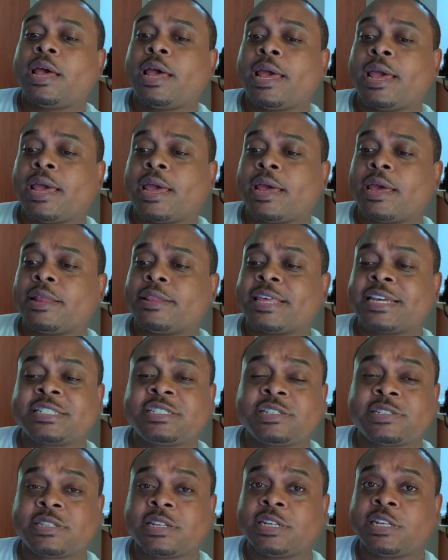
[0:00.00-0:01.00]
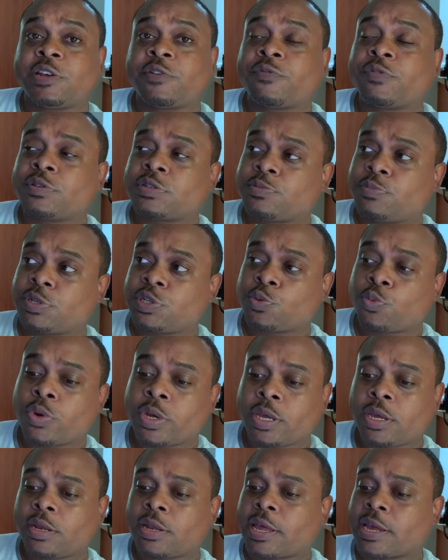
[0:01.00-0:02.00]
And that's just the difference
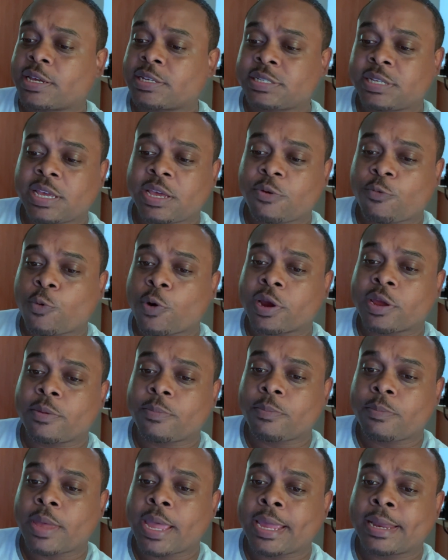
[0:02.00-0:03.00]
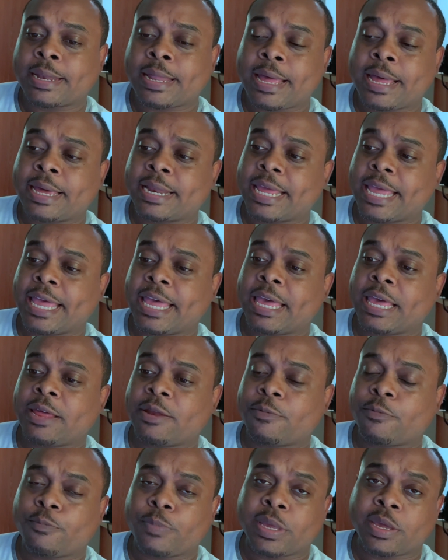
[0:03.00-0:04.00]
between, like I said, working mainline
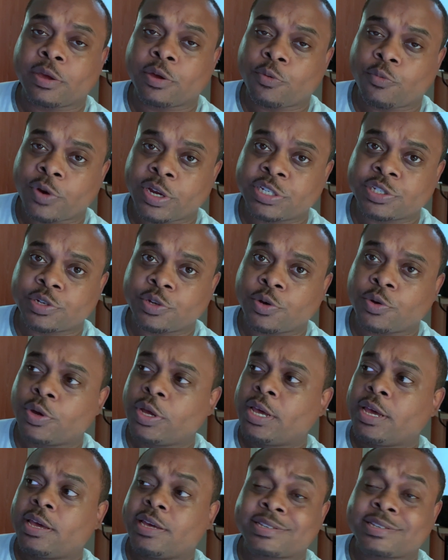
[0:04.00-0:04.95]
and being a regional.